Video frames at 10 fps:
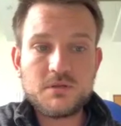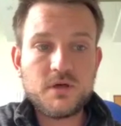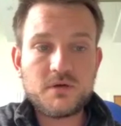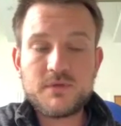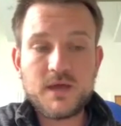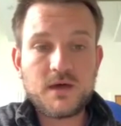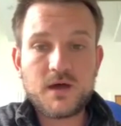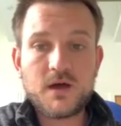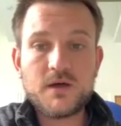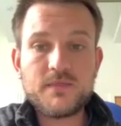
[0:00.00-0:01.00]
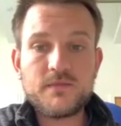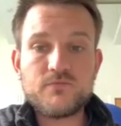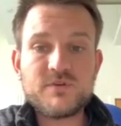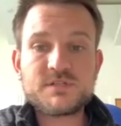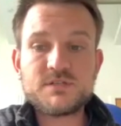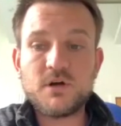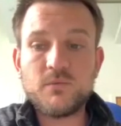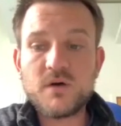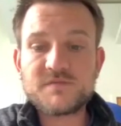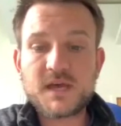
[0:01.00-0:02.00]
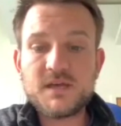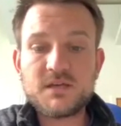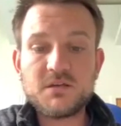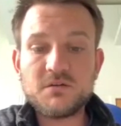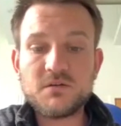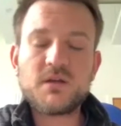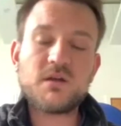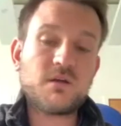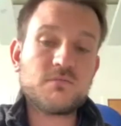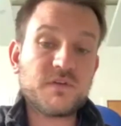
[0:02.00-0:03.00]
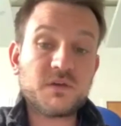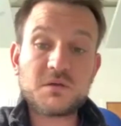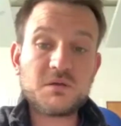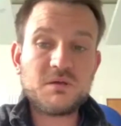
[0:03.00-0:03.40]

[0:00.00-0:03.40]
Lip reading: that the risk is not worth taking, and I don't think